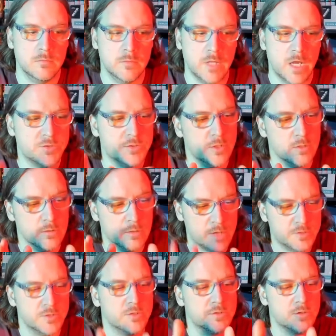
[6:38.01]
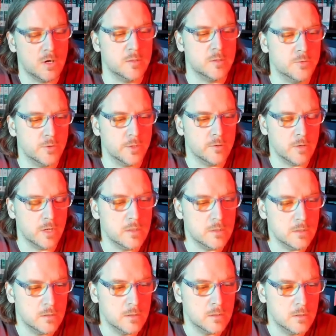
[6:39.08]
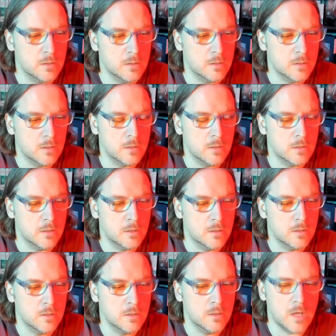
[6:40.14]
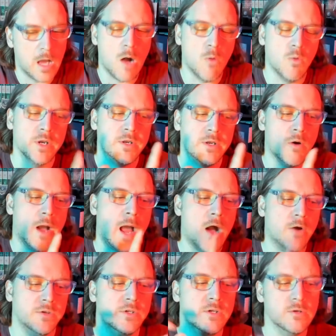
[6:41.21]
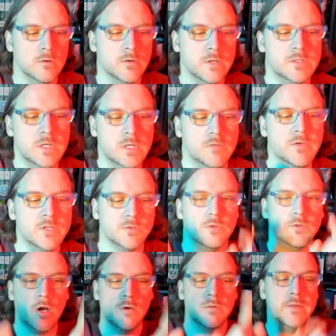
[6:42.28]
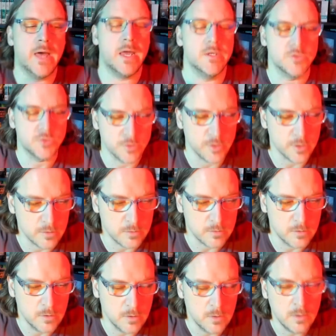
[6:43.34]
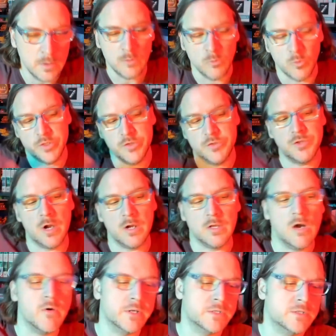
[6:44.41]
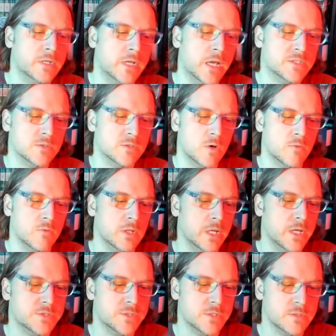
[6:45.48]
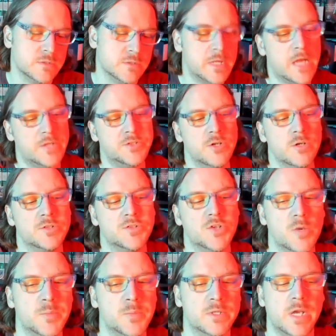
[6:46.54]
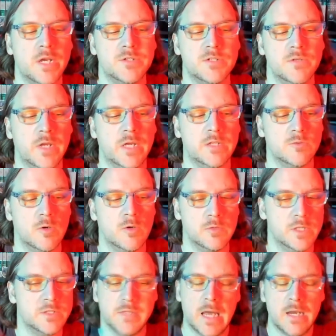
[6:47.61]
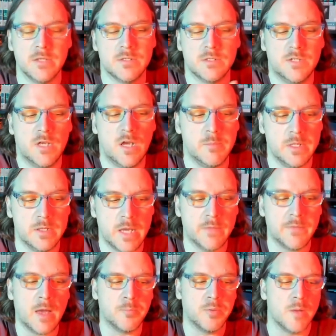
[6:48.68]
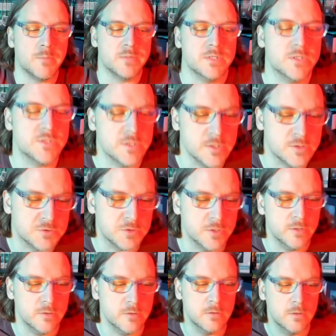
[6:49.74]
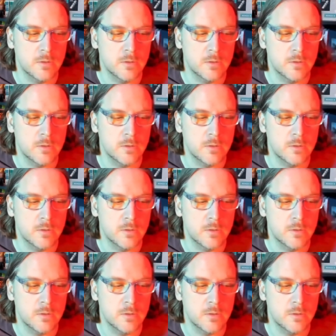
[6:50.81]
That's your starting point, right? I want to know how you, as an individual, know that is true. When you start going to the ancient world religions, that's your interpretation of the ancient world religions. That doesn't tell me that proposition is true.